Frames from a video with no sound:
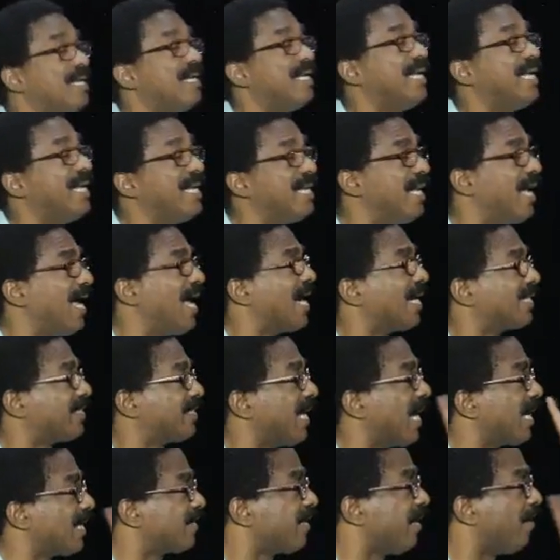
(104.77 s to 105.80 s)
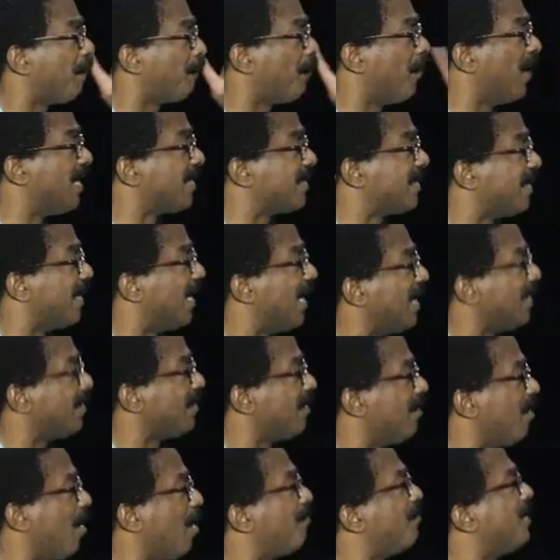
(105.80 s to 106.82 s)
neither executive
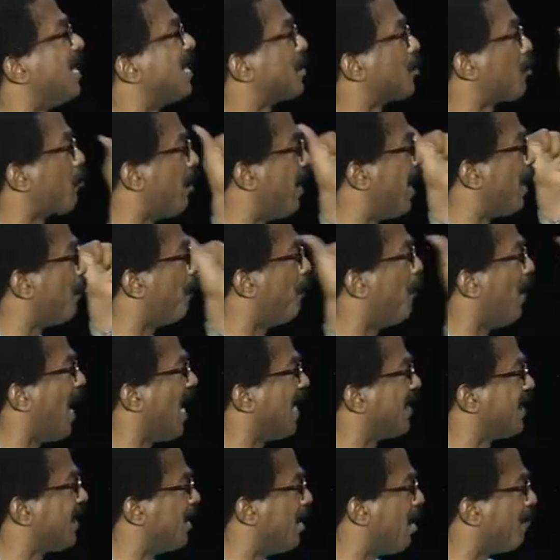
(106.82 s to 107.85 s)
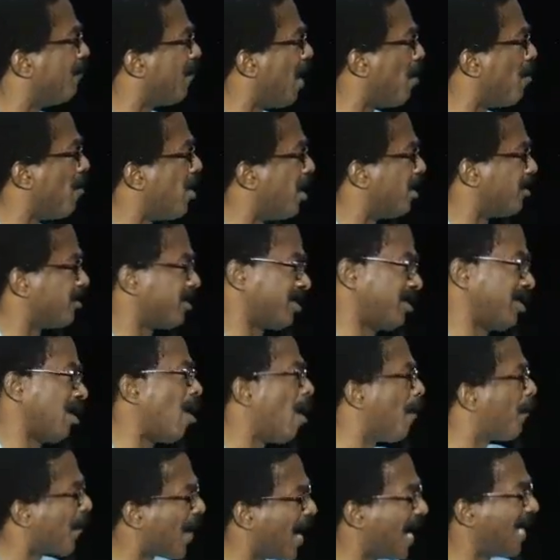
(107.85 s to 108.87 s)
president of this great party of ours,
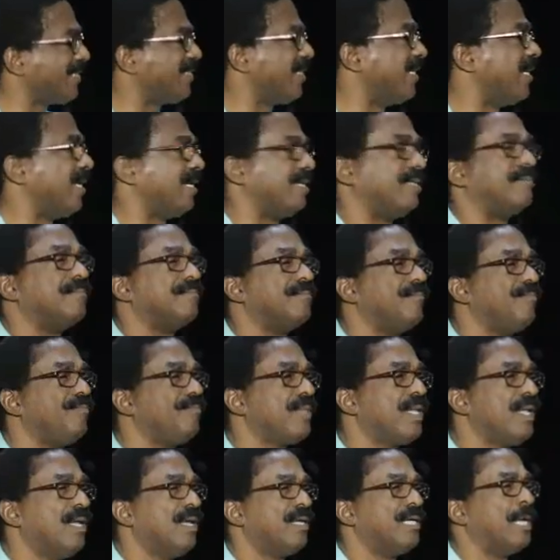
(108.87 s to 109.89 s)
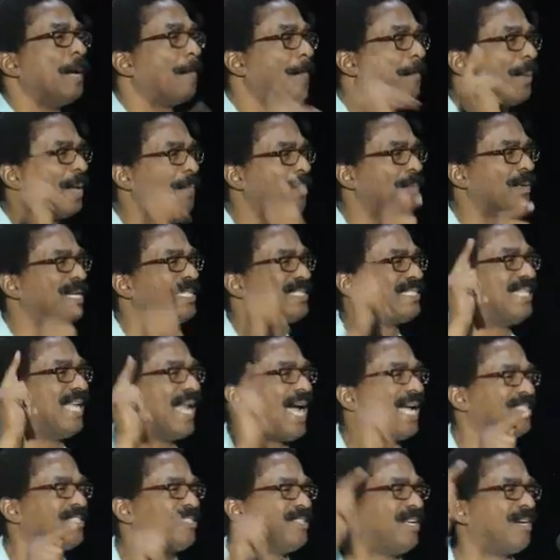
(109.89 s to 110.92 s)
your party, the People's
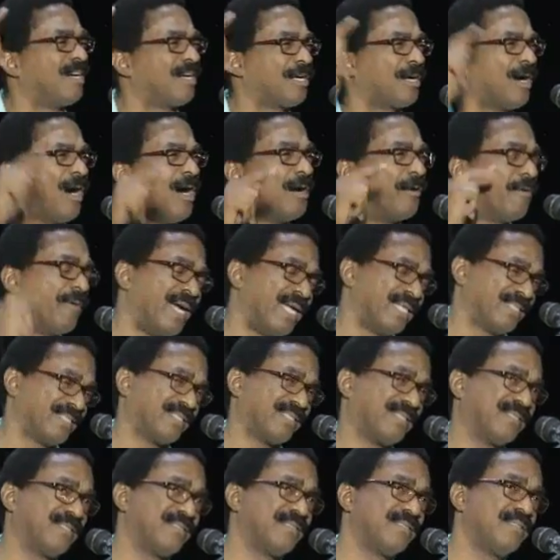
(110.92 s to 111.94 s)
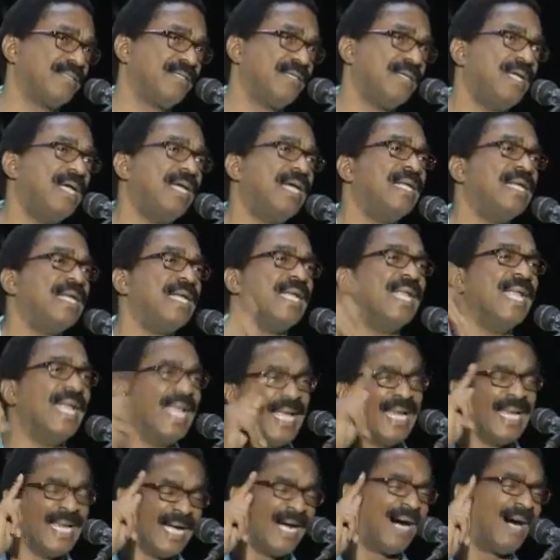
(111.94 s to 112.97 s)
National Congress,
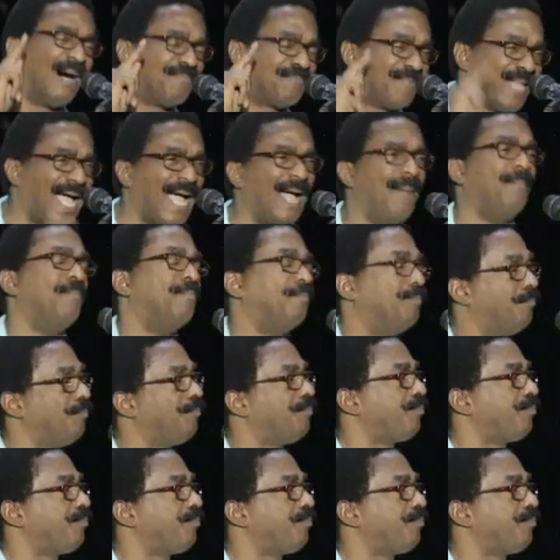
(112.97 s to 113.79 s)
neither of them